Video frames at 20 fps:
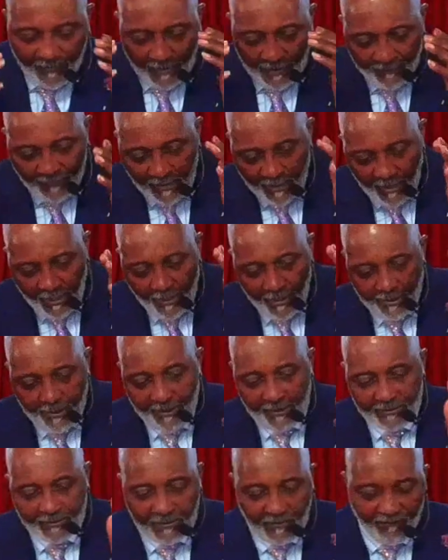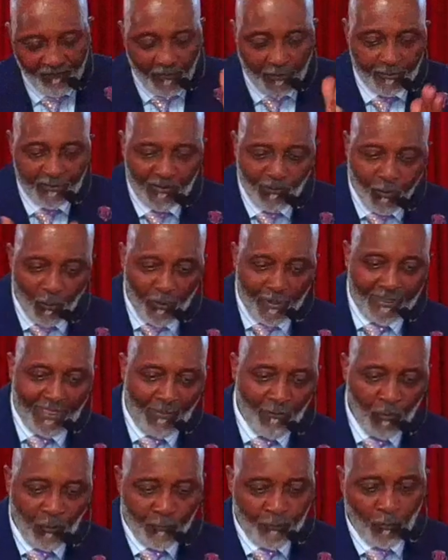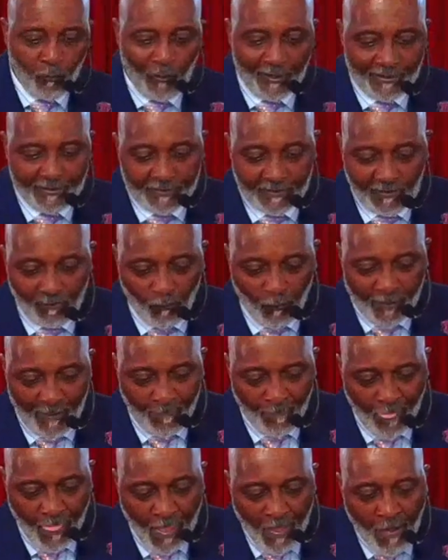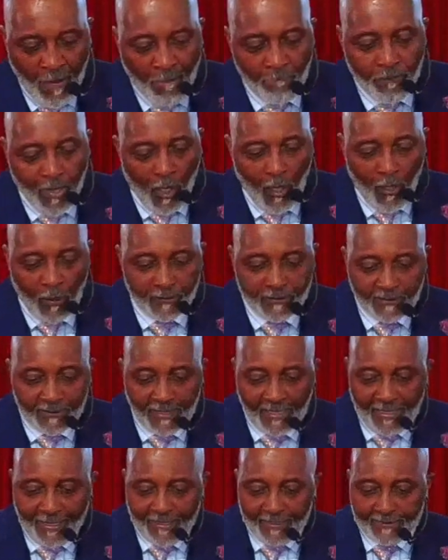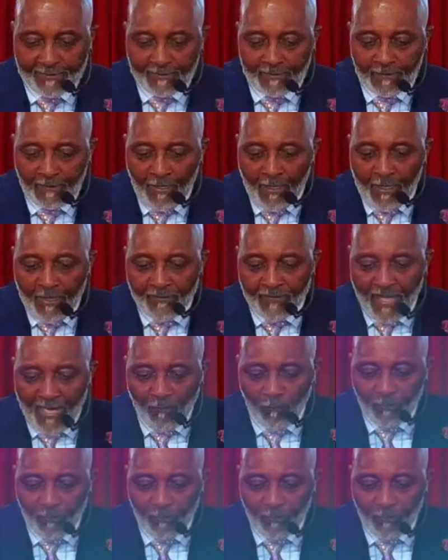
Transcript: that, and here's the first point. I'm on the way somewhere. Paul says, There